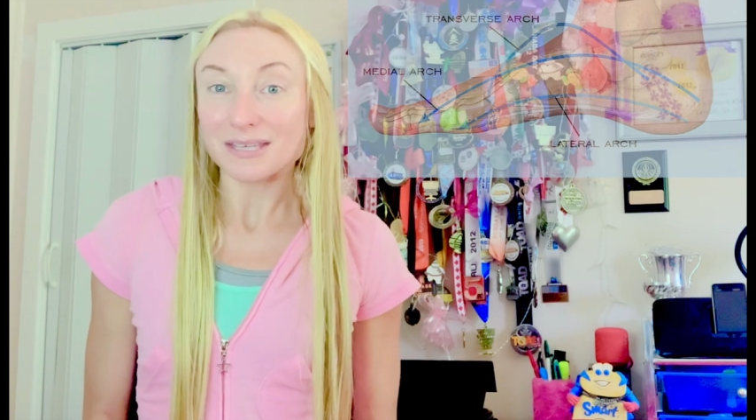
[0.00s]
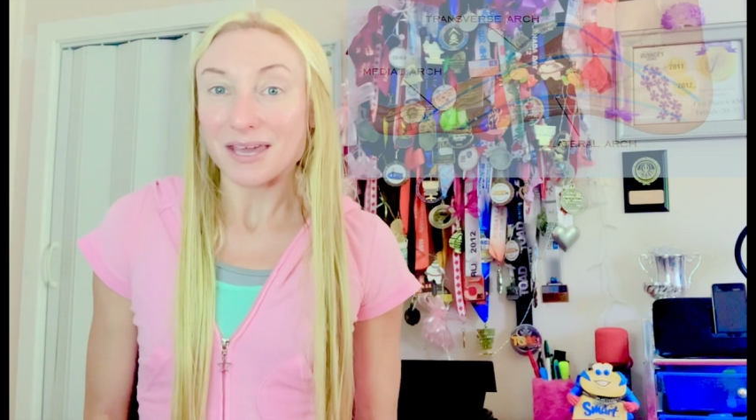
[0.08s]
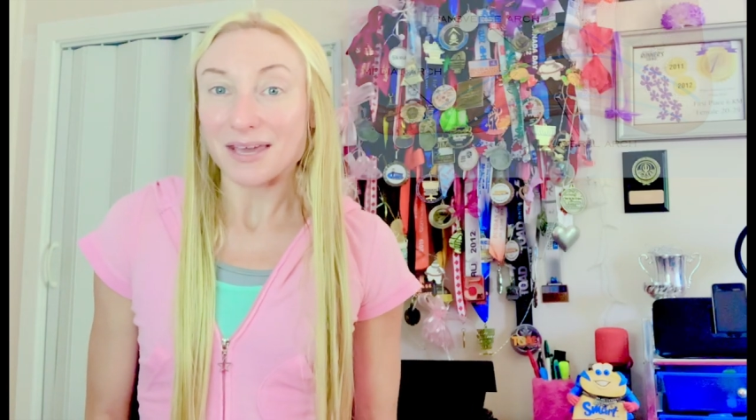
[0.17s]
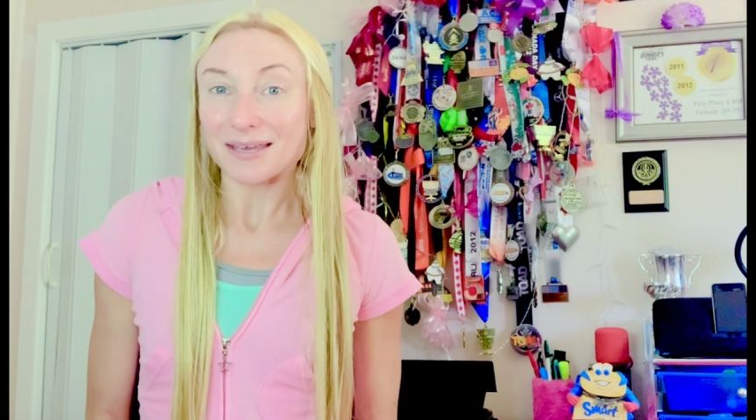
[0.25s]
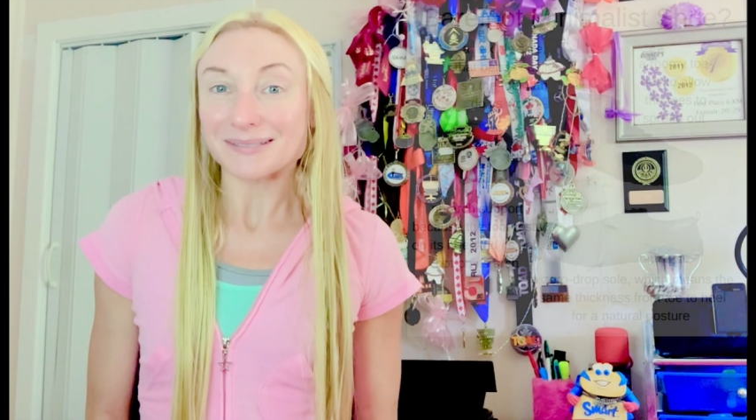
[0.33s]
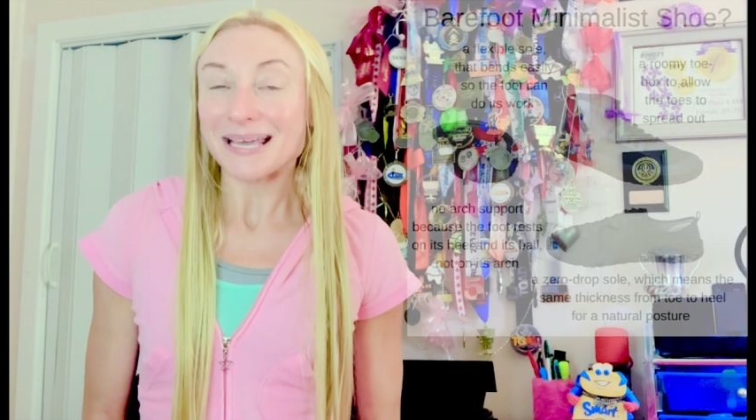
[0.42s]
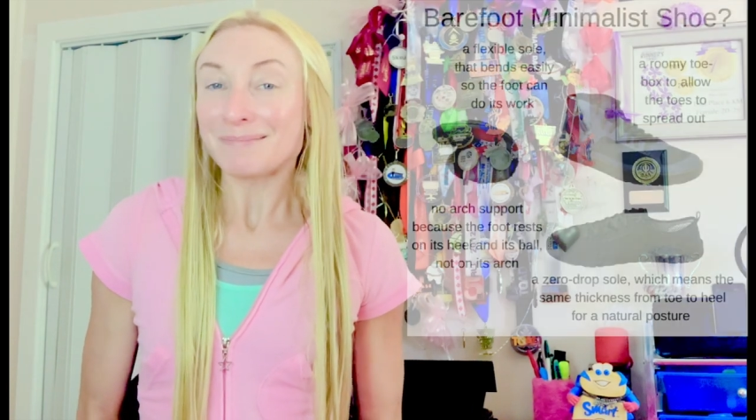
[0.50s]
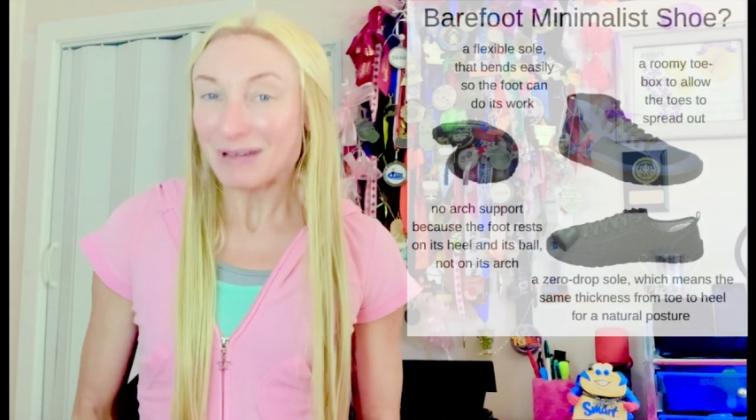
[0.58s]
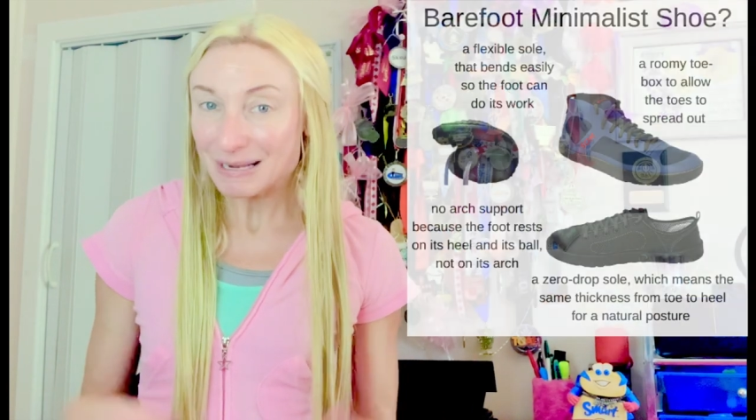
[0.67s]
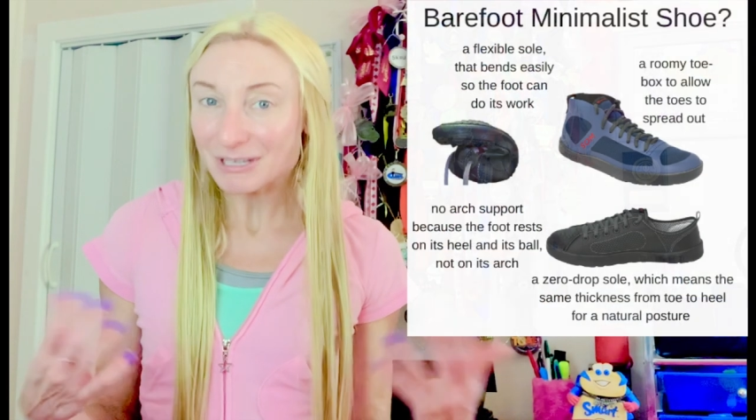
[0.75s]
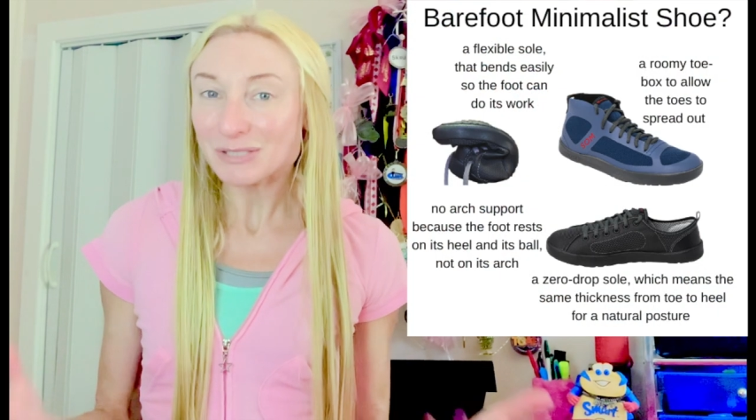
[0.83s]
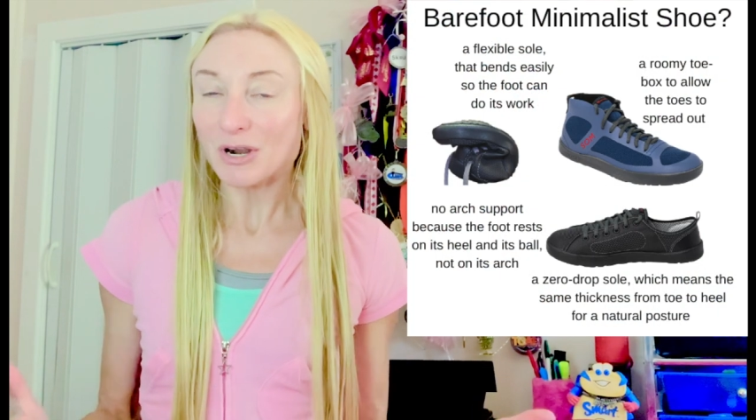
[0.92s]
is in
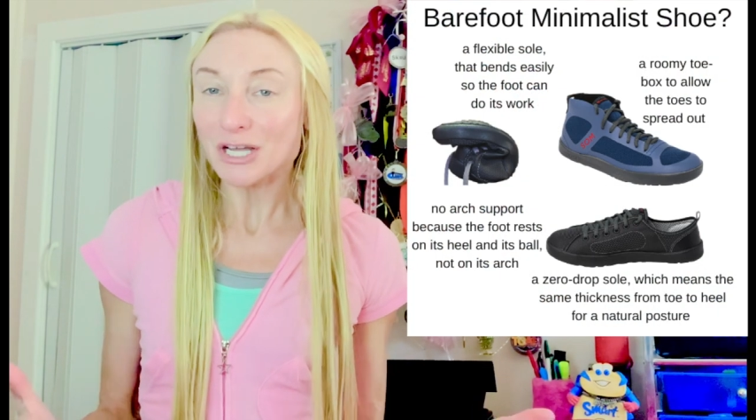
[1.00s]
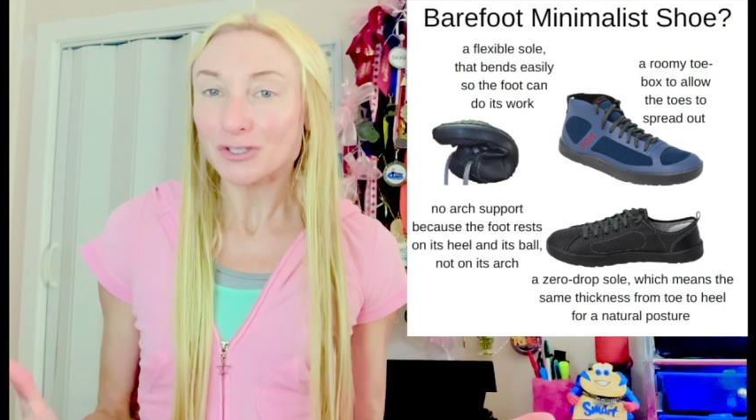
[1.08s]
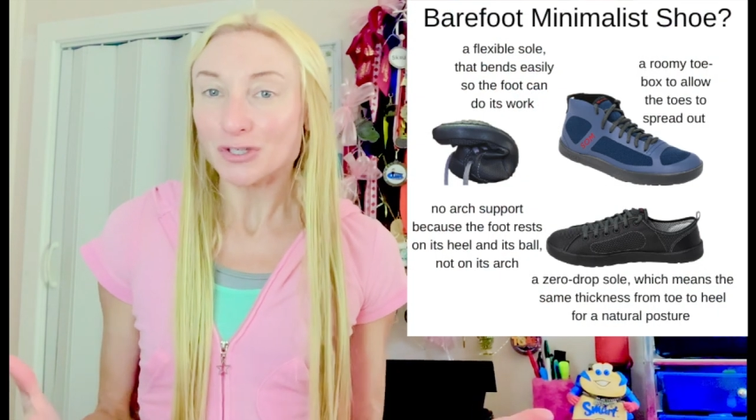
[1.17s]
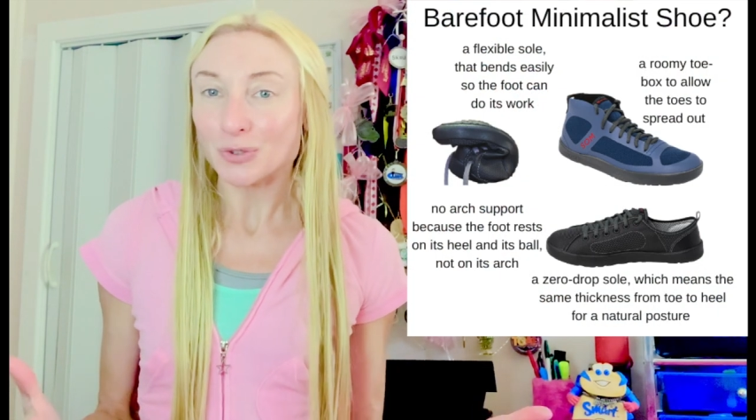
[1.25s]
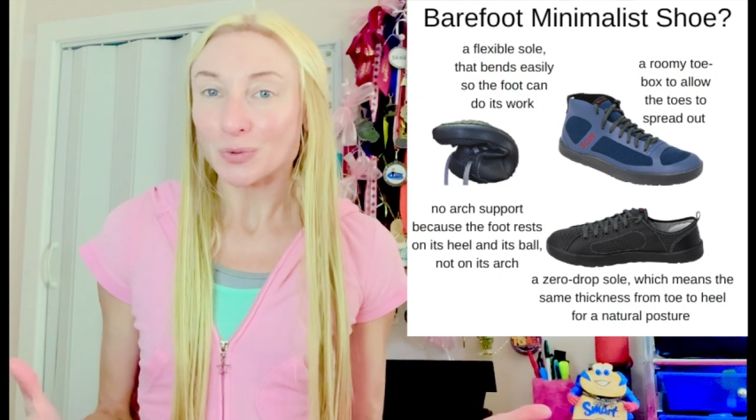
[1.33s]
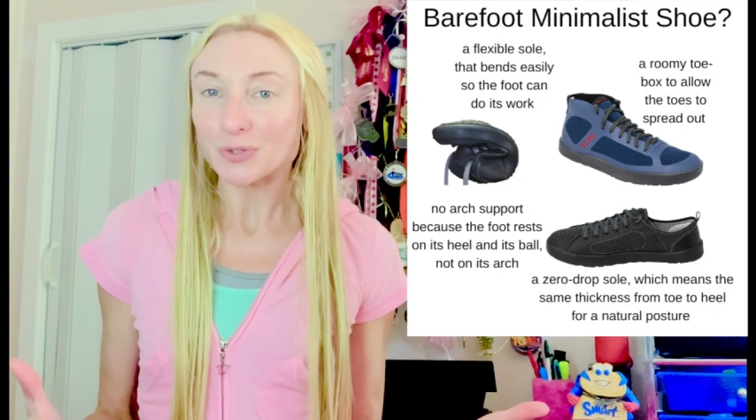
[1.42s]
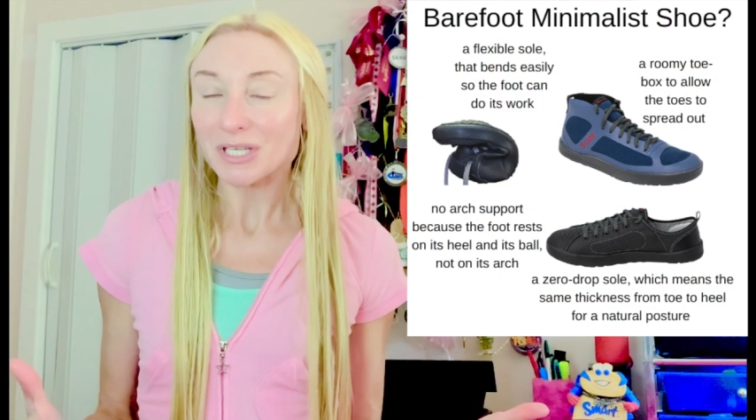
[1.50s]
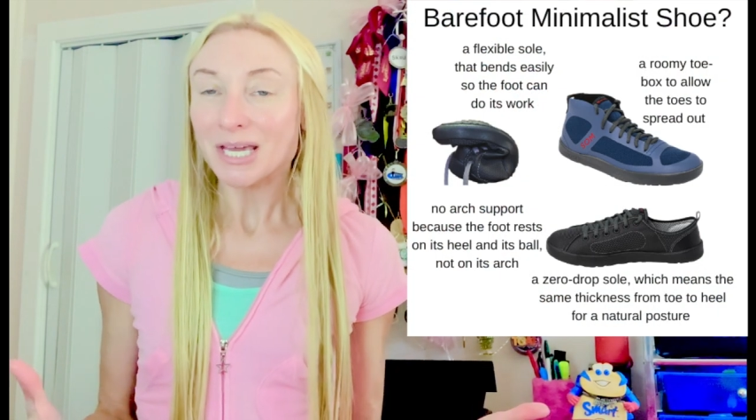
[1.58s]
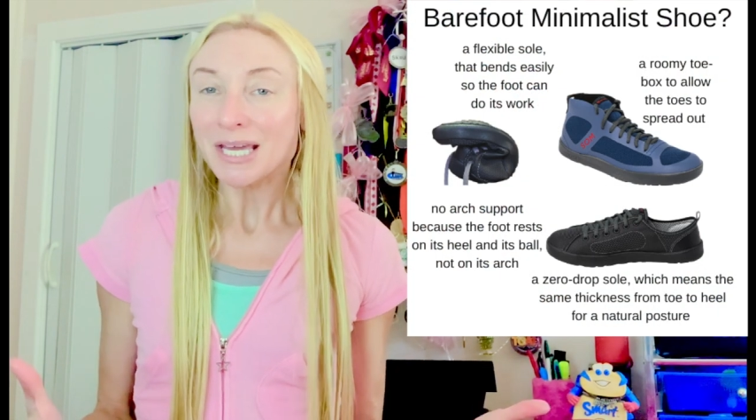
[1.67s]
minimalist running shoes,